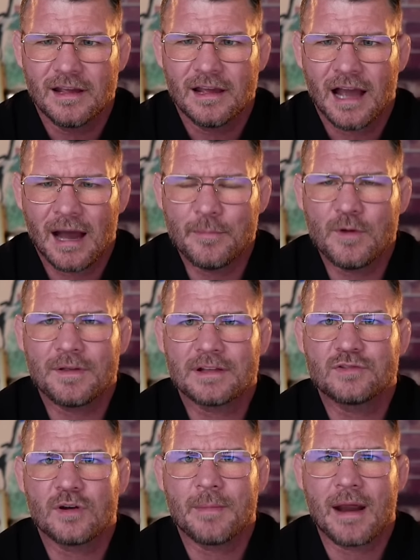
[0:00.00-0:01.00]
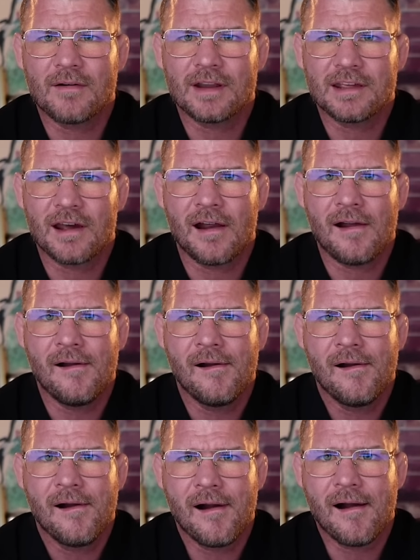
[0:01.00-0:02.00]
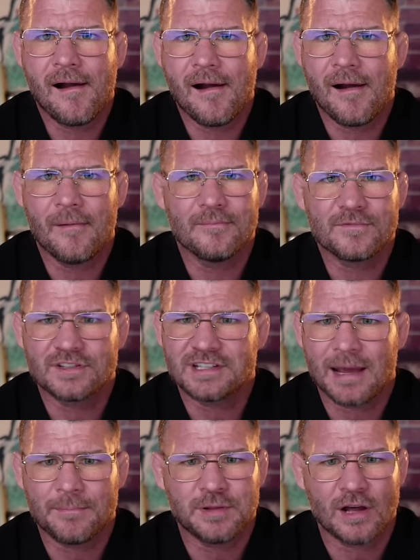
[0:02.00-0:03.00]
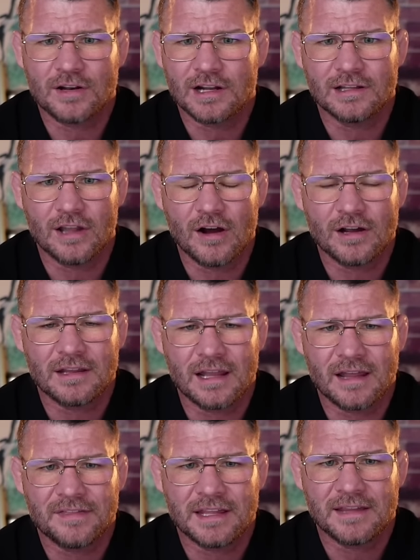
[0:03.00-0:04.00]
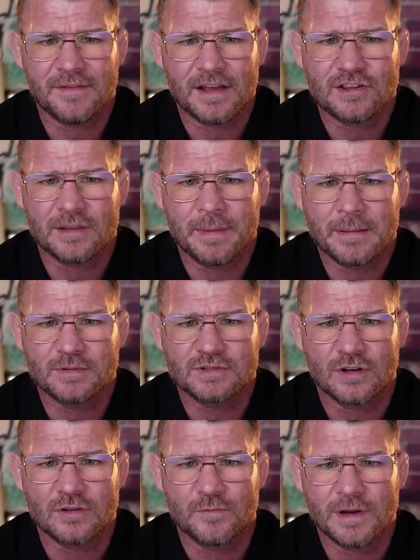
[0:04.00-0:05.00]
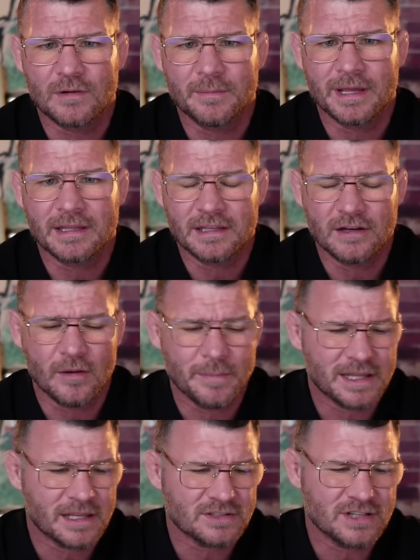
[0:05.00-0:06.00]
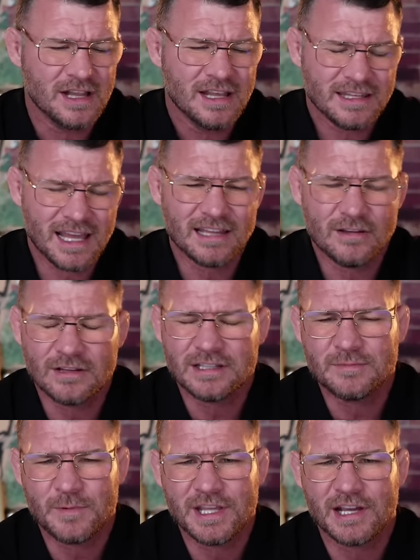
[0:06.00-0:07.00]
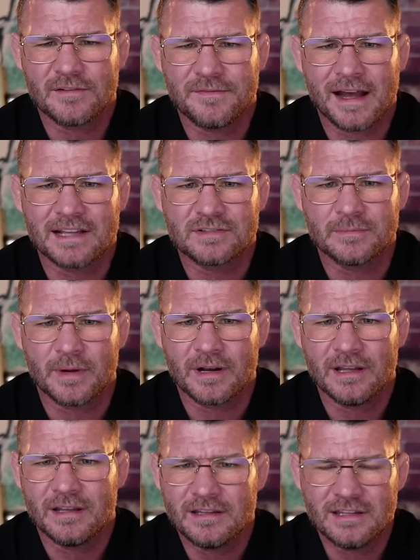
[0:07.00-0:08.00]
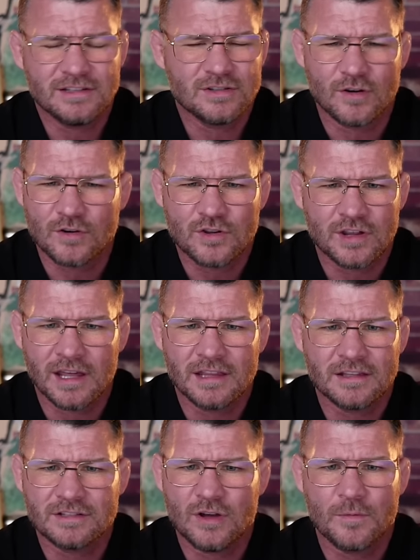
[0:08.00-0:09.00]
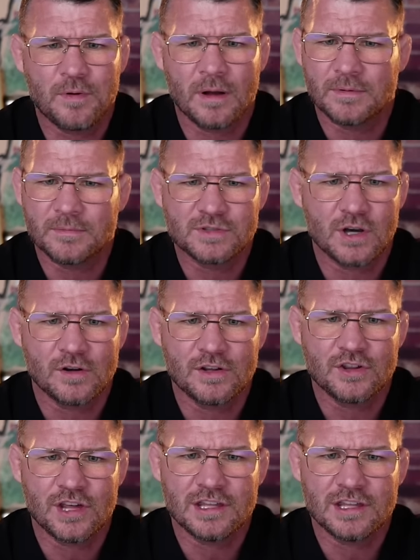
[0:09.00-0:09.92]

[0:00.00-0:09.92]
I moved out to America, um, just kept plodding along. And then I think eventually people saw the real me, you know, because yeah, look, listen, when you're going to fight somebody, you talk shit. There's no problem talking shit.